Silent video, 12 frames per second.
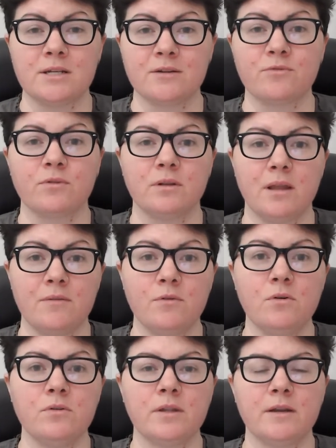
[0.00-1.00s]
different
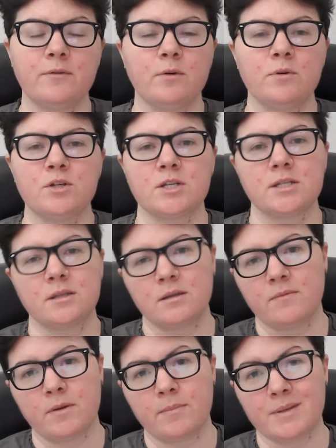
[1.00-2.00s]
level than if you were just
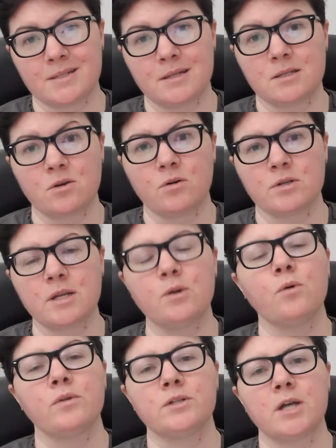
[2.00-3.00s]
giving business content
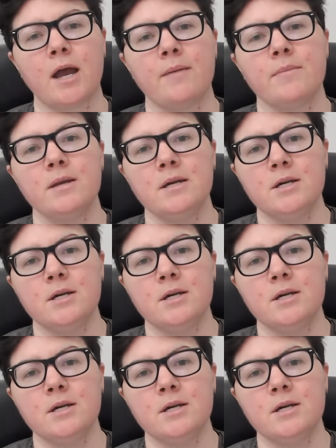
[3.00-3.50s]
all the time.